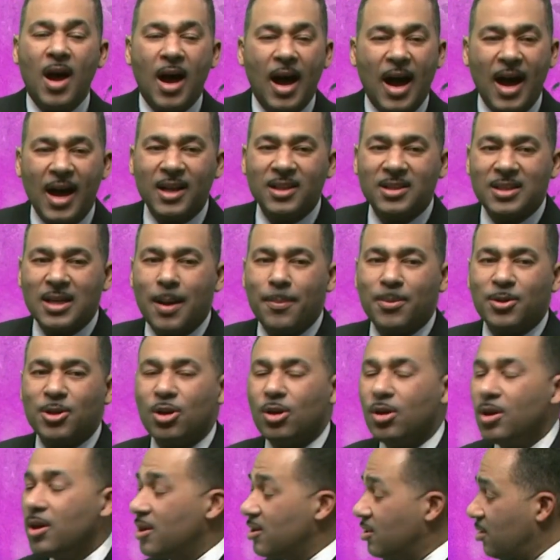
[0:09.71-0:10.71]
High
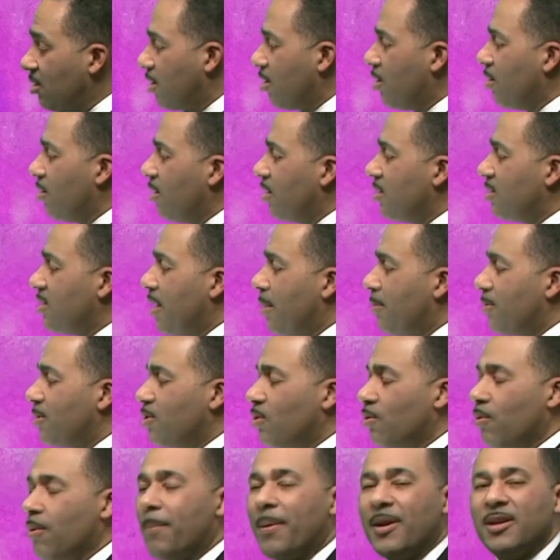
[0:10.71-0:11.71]
temperature is the current
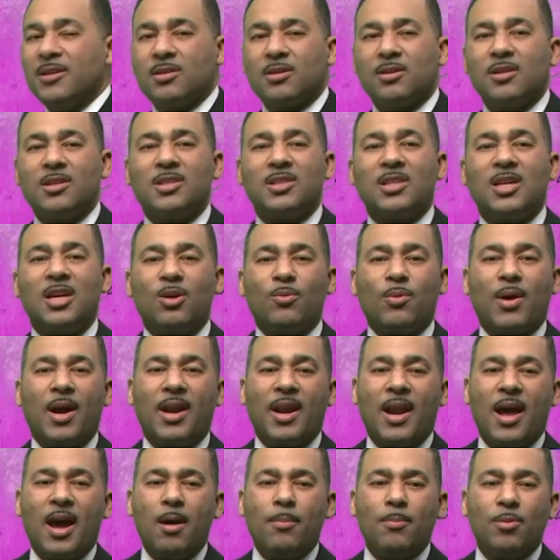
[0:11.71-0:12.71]
temperature we're basically seeing right
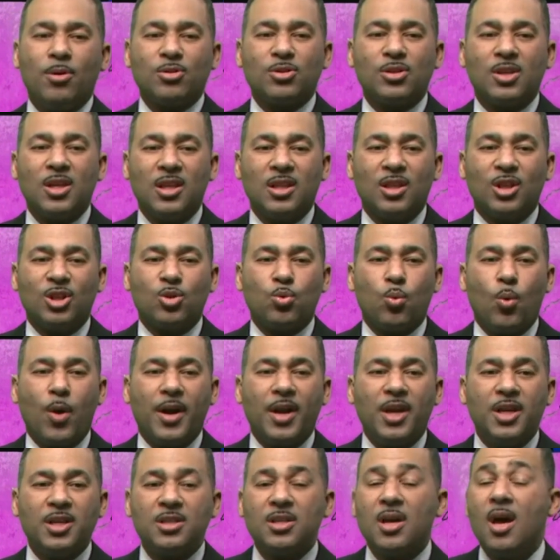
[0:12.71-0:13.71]
now, mostly in the
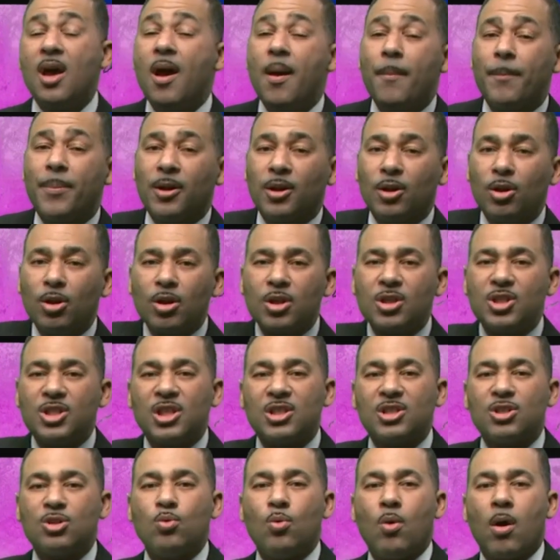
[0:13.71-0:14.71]
20s, but look
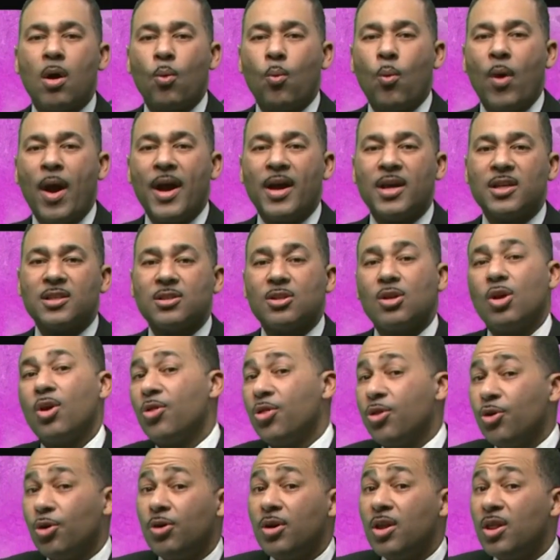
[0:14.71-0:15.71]
just to our west.
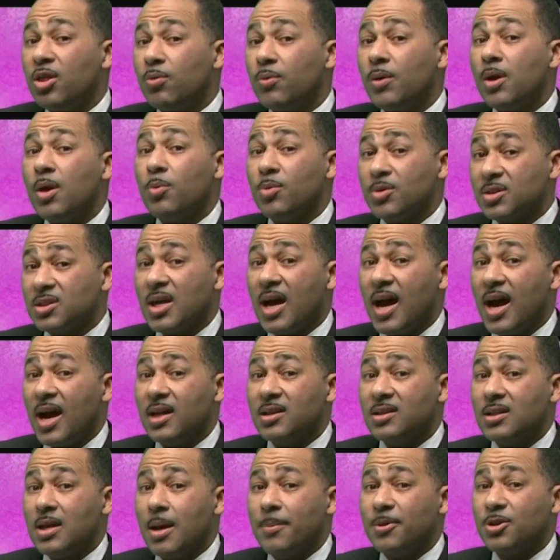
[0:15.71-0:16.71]
33 was the high
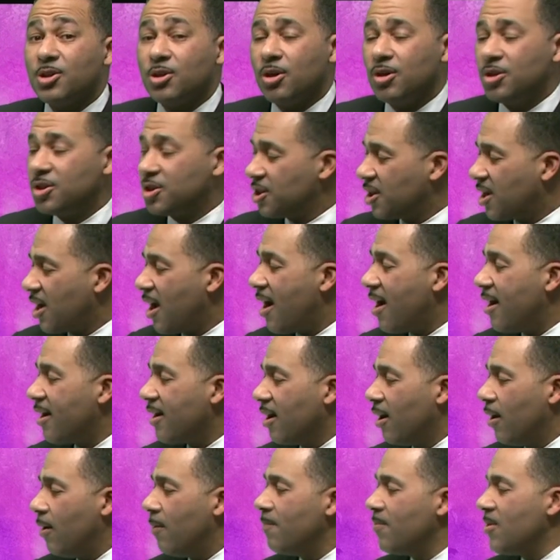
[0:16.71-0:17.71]
temperature in
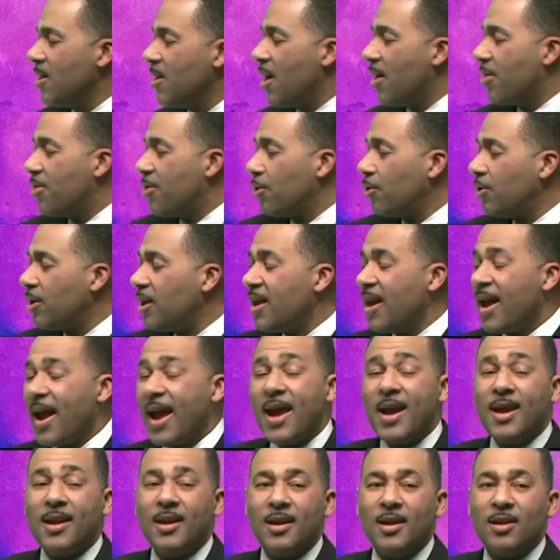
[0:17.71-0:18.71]
Chicago,
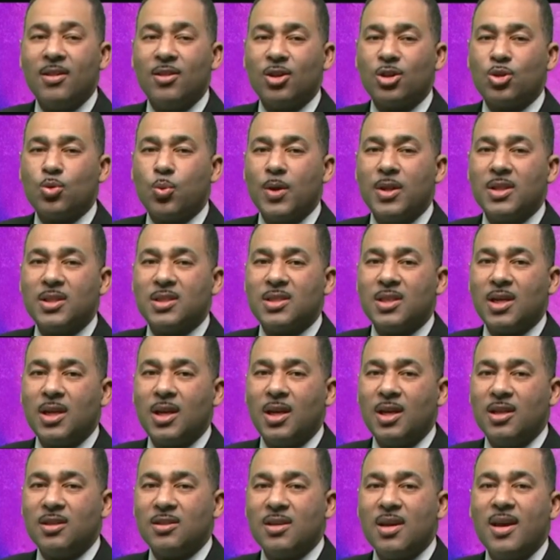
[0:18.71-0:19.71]
38 in the Twin
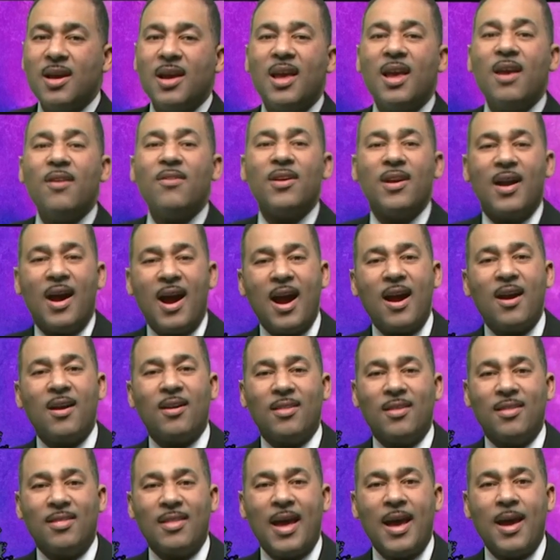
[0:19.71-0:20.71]
Cities, even higher
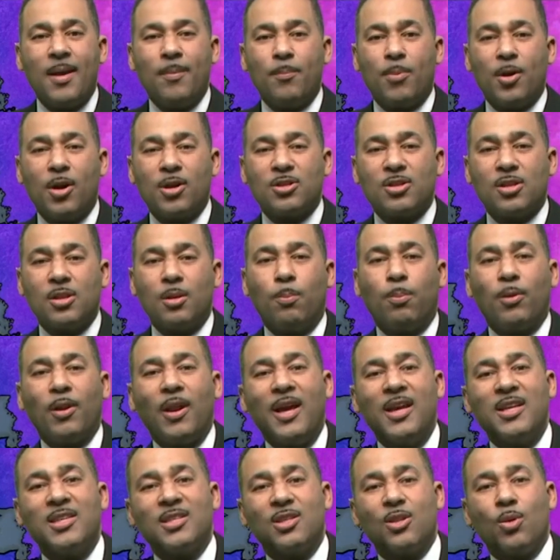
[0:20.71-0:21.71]
than that in parts of the
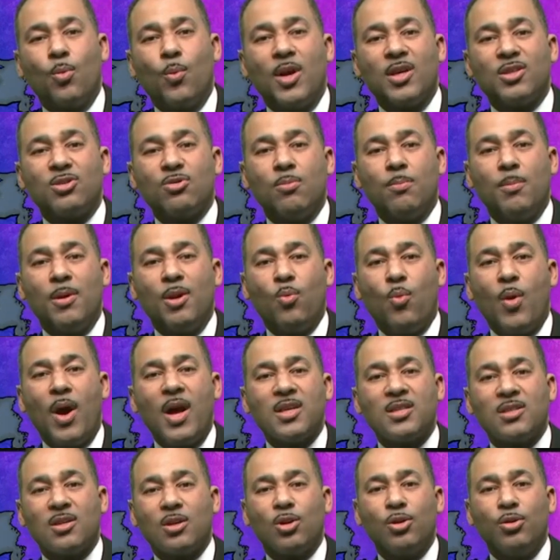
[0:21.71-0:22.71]
plains in the western
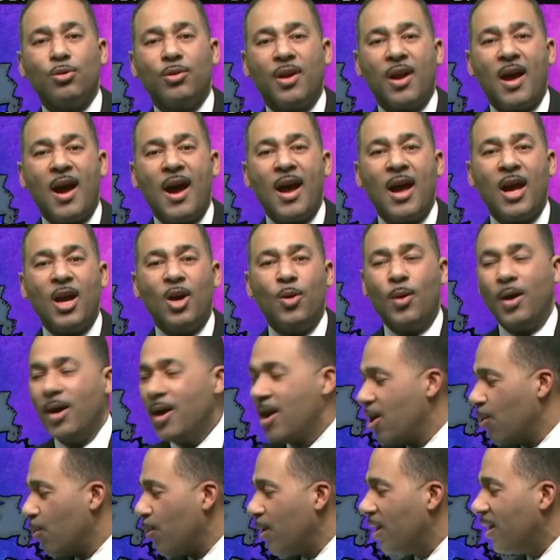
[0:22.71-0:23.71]
Midwest, including Iowa.
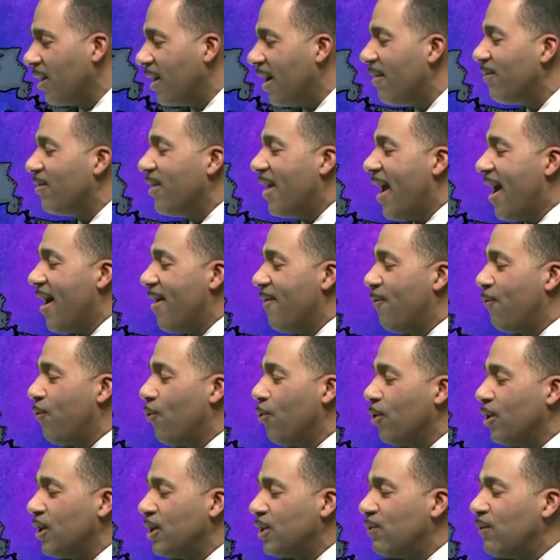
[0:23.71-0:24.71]
We'd love to have
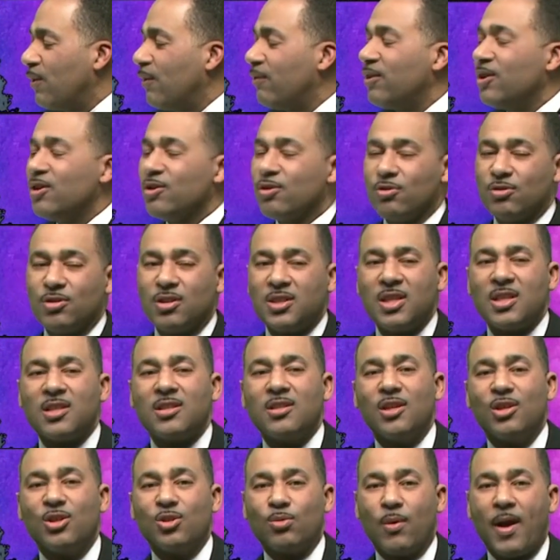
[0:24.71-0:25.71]
40s, 50s, or
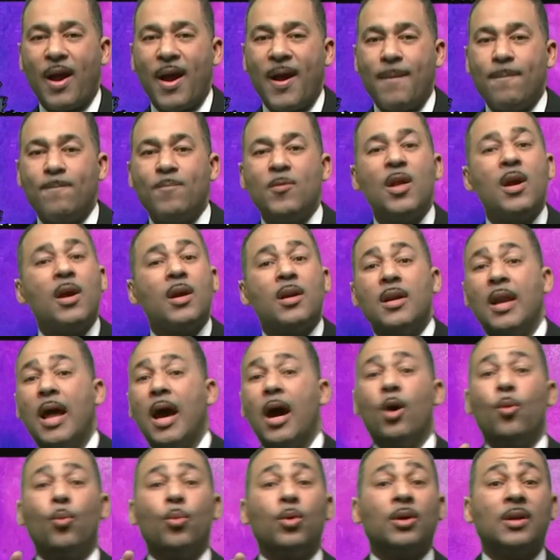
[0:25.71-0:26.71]
60s, right?
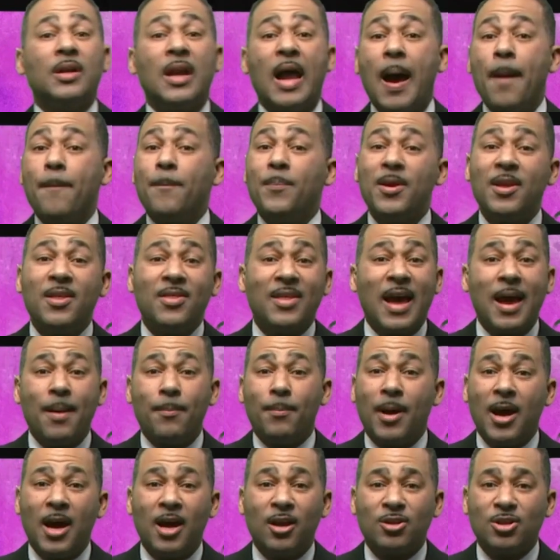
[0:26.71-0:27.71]
Now, it will not be that
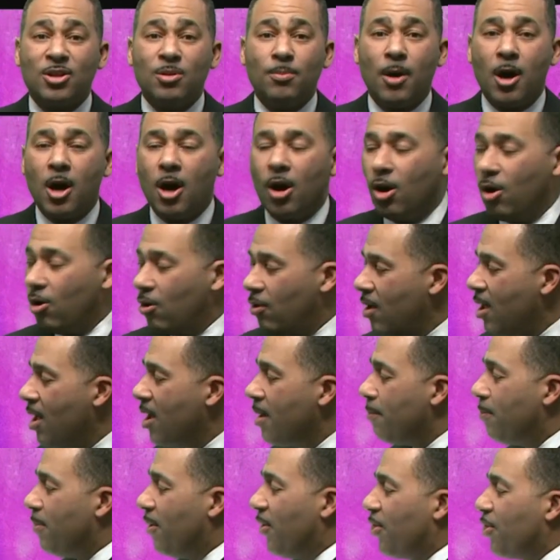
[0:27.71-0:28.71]
mild tomorrow,
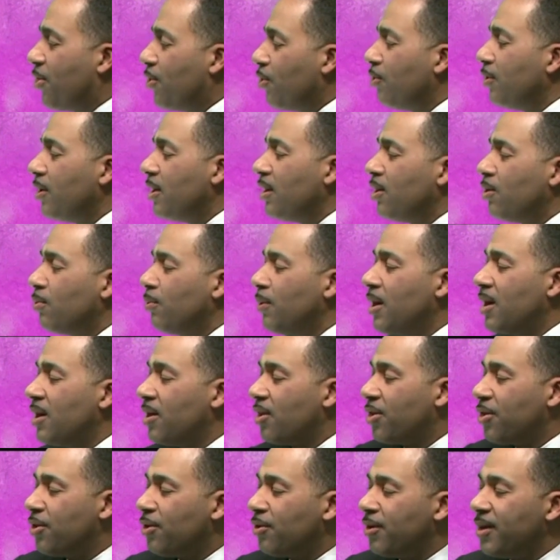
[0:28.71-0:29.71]
but 33 to
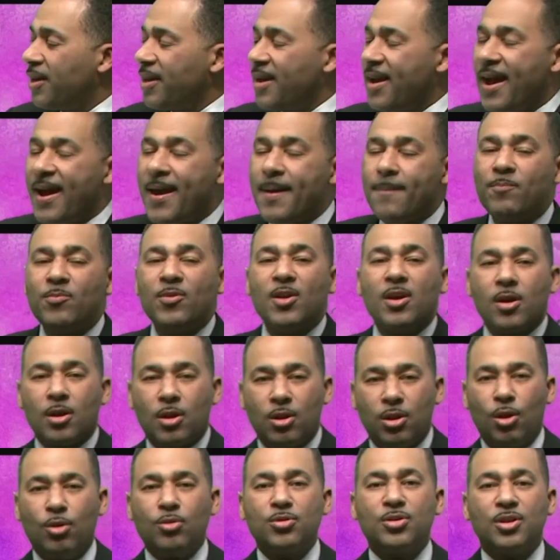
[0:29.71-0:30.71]
38,
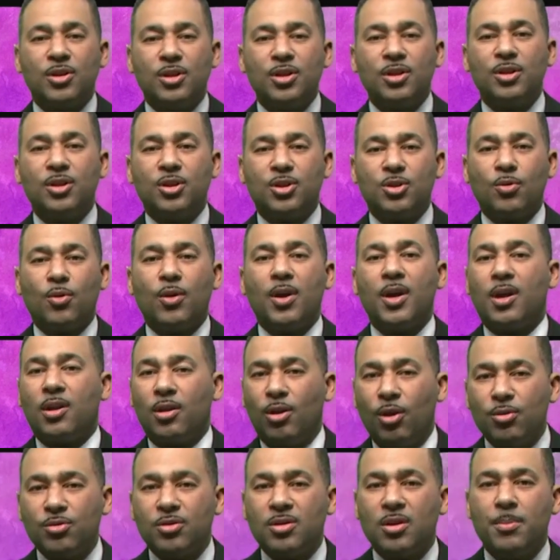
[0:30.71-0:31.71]
closer to Detroit,
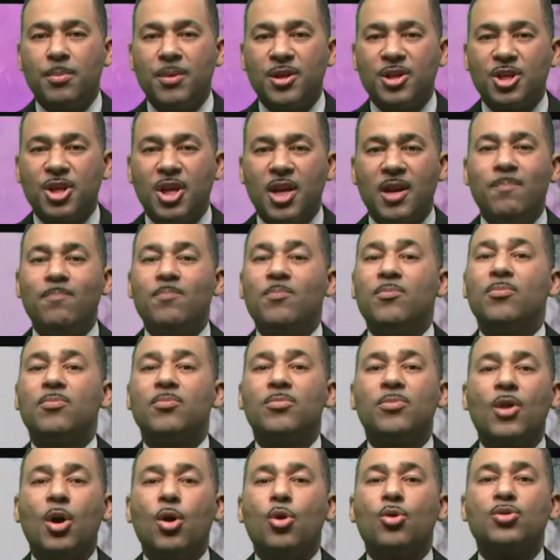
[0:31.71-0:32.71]
closer to Michigan,
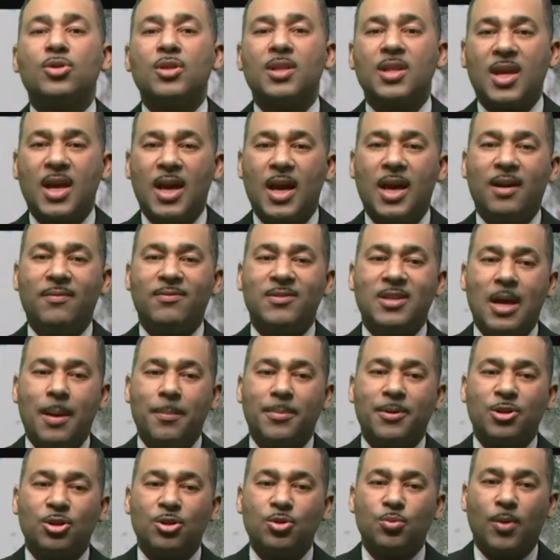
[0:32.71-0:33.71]
those are the kind of
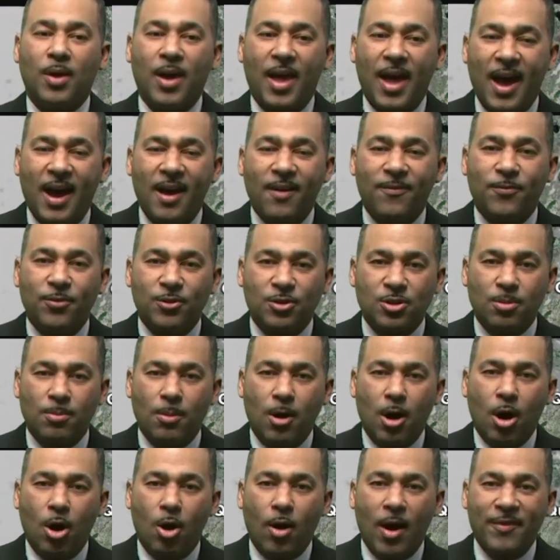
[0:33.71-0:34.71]
temperatures we'll have for
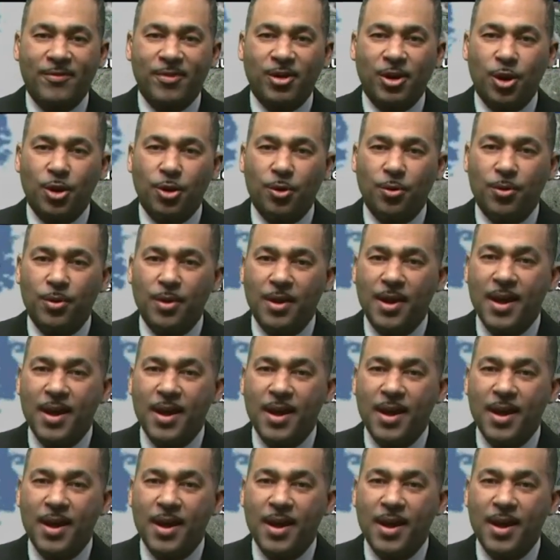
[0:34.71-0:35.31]
tomorrow afternoon.